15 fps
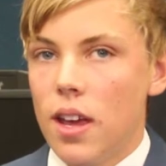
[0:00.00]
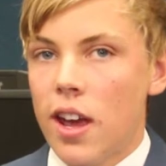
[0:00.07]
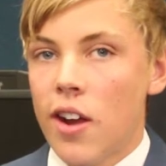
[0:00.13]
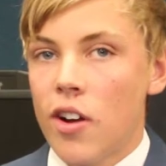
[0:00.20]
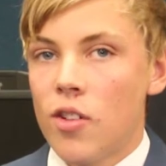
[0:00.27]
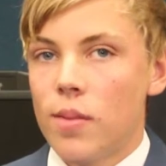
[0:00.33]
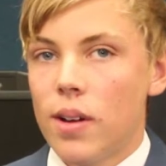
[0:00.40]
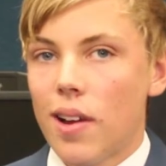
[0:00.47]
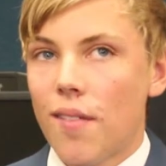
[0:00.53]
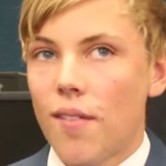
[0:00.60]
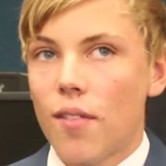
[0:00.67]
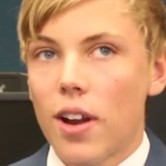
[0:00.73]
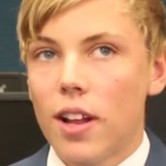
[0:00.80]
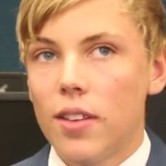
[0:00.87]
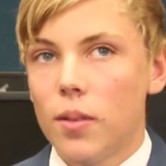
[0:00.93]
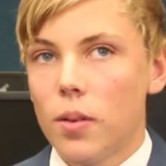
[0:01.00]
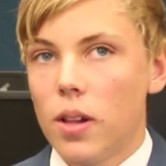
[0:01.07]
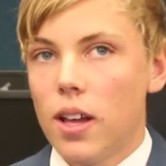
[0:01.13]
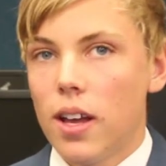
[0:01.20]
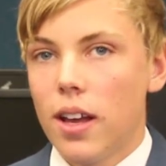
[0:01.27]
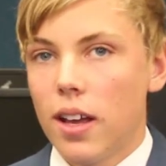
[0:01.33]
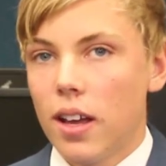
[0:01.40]
and all my friends were
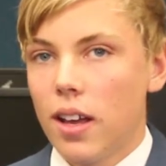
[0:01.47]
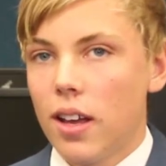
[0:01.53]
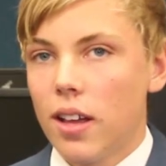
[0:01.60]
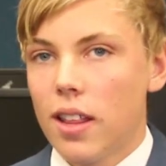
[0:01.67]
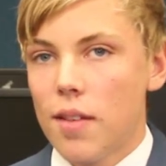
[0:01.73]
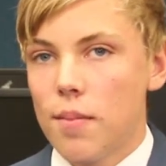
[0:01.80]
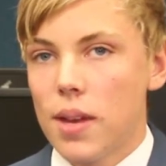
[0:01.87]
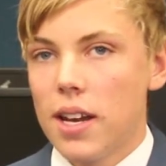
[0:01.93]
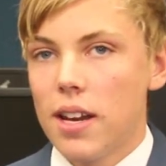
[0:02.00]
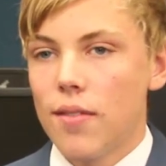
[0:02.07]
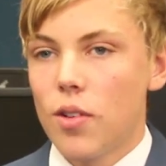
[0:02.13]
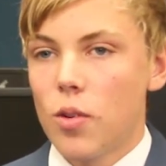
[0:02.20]
like, they've been here